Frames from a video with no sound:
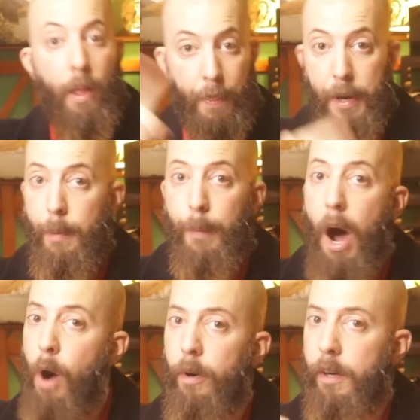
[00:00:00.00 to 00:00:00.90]
their
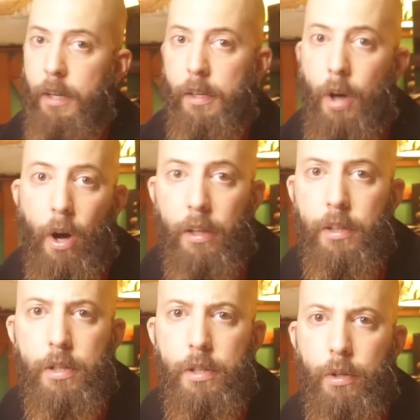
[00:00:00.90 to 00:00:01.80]
power and
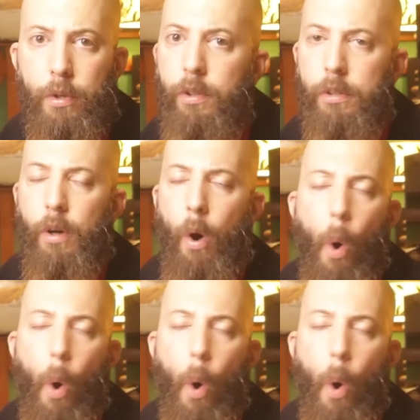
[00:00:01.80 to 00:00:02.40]
knowledge could